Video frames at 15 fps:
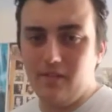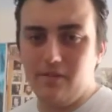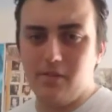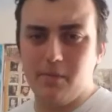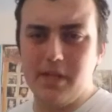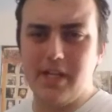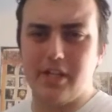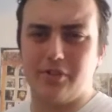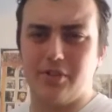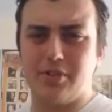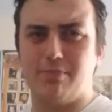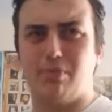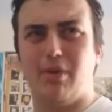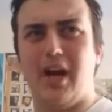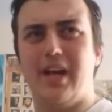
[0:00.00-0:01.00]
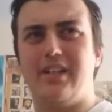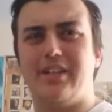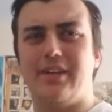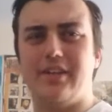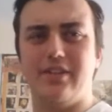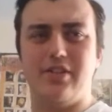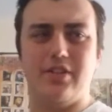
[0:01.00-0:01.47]
for me, Chris Pratt
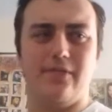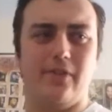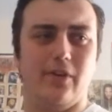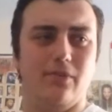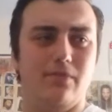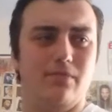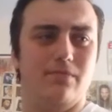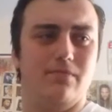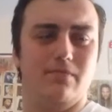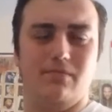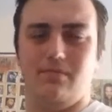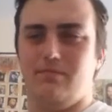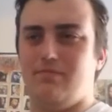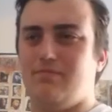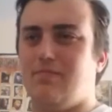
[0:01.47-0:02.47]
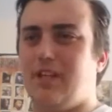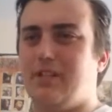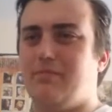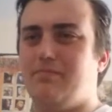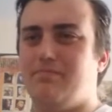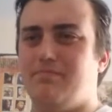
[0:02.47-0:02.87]
kind of just felt like